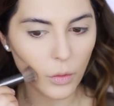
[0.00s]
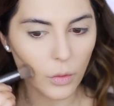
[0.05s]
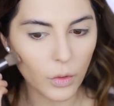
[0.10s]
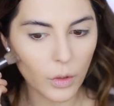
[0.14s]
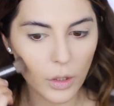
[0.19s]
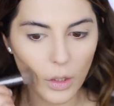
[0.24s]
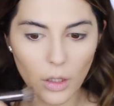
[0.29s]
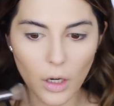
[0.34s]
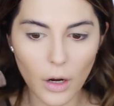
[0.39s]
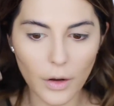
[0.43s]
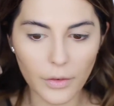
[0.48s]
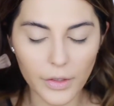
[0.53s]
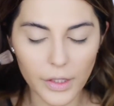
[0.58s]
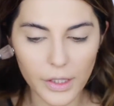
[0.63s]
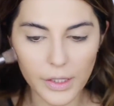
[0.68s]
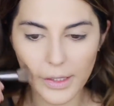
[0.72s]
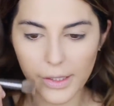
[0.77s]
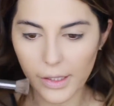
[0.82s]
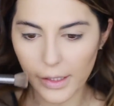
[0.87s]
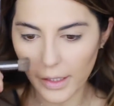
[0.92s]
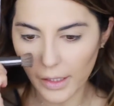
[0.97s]
or
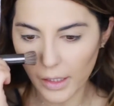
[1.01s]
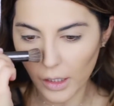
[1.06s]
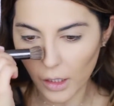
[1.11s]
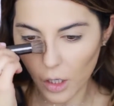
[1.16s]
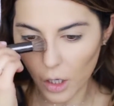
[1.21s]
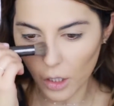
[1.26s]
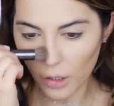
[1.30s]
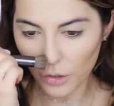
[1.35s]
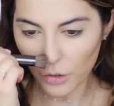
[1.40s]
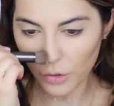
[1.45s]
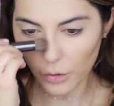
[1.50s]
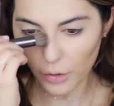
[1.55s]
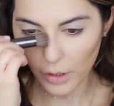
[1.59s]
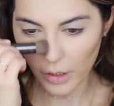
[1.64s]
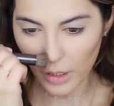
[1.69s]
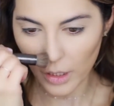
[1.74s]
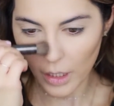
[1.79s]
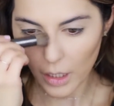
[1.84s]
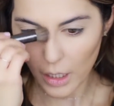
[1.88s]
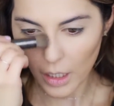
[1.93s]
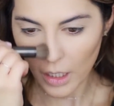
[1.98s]
obviously like a
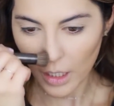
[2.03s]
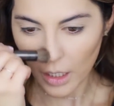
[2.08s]
contour